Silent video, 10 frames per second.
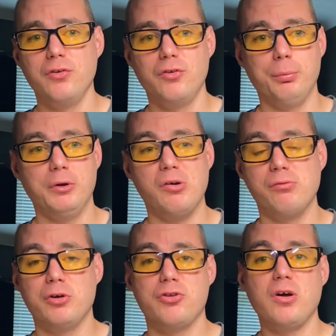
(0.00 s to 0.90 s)
So, I'm going
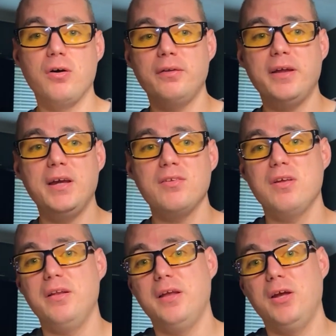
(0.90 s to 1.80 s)
over installing things,
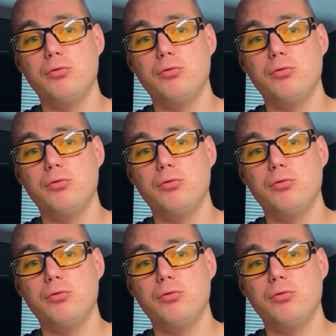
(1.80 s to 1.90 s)
getting things